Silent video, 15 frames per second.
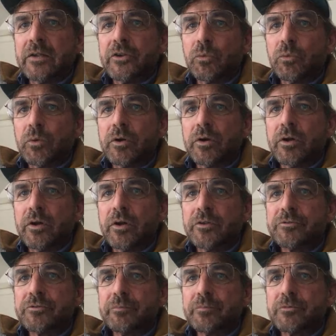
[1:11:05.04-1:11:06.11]
there
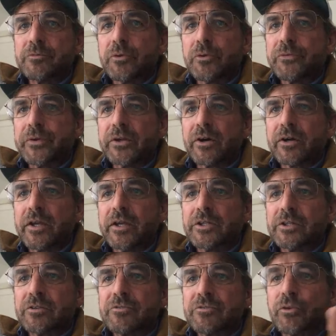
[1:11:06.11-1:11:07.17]
was two or three
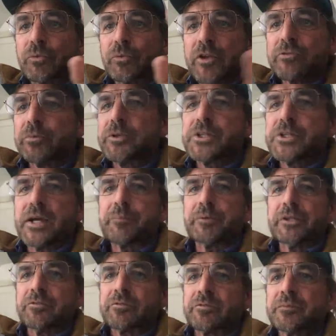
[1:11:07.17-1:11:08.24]
caucasians the rest were
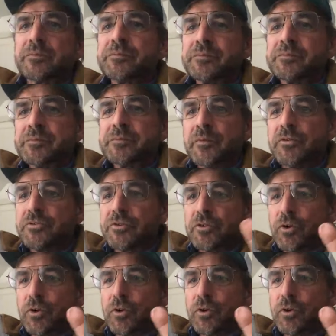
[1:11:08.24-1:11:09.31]
japanese this,
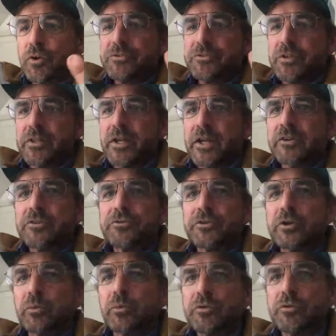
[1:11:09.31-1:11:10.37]
this the industry
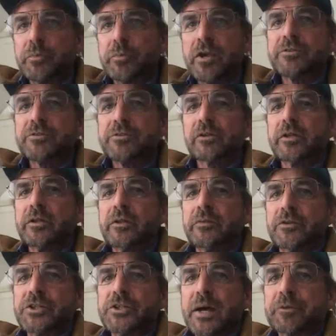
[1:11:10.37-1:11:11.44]
was basically the
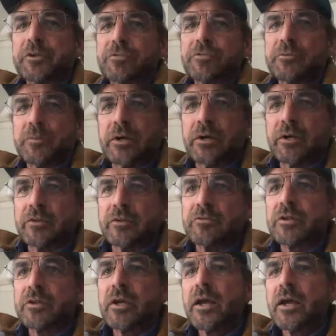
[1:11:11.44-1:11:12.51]
japanese
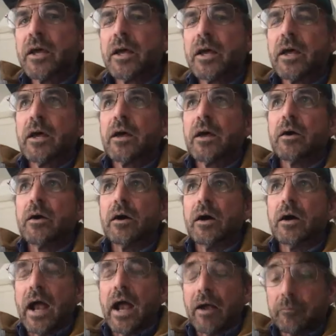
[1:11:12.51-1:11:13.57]
americans
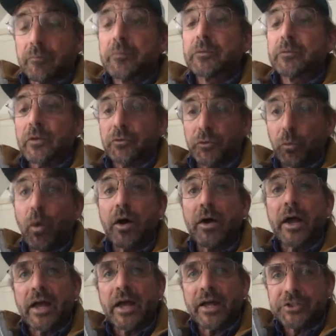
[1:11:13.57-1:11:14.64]
At, the one
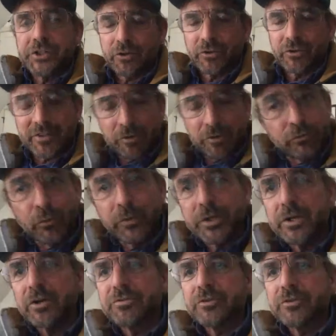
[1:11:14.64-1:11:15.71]
and that of course that was 40
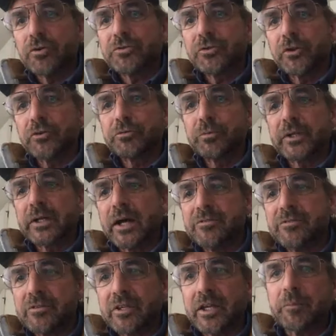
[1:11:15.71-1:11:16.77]
years ago so those were the guys
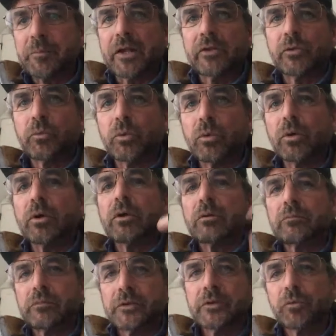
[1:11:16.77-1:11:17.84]
that came out of the war
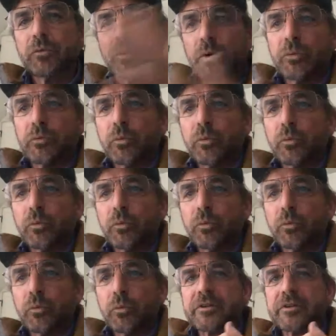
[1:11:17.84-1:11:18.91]
you know war, war
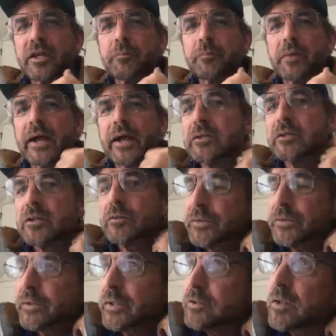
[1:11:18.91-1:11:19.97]
years and came back and did what
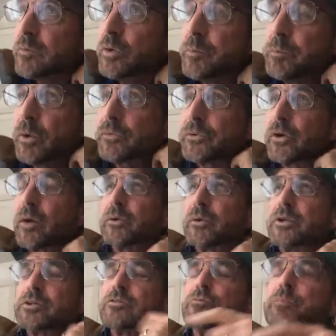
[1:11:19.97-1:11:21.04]
they did rebuilt their
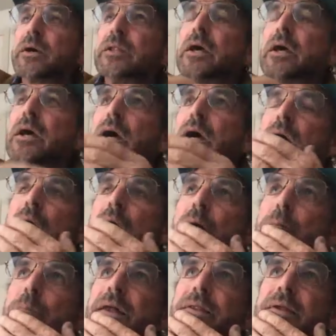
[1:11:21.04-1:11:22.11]
operations but
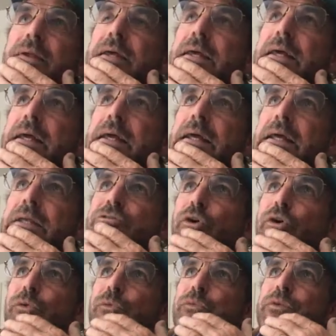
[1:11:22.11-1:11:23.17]
but
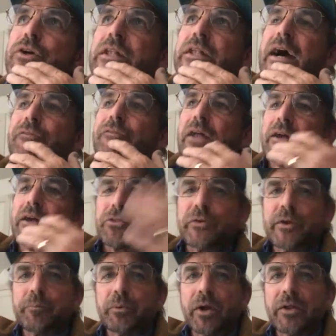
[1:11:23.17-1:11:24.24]
so you could have like
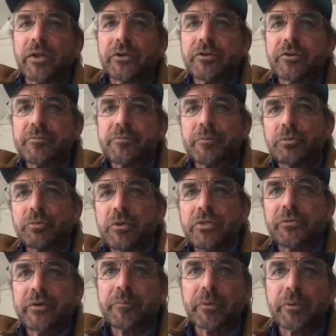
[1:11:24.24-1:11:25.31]
three brothers and between
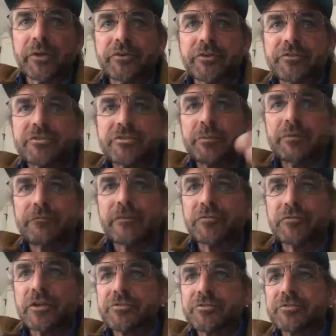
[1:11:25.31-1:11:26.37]
three brothers there'd be 50
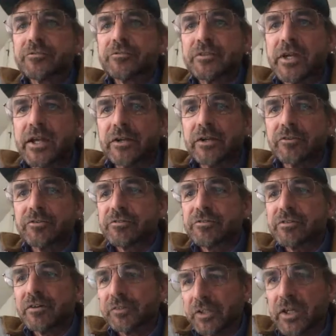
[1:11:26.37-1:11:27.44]
or 60 acres or
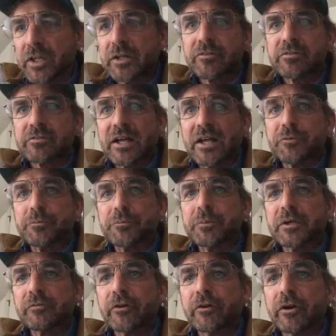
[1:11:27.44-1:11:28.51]
70 acres and that was a
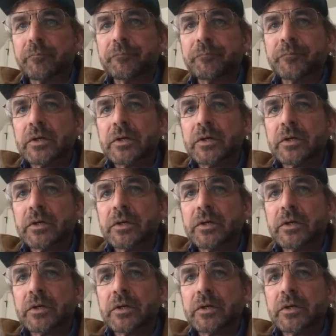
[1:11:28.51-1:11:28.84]
big farm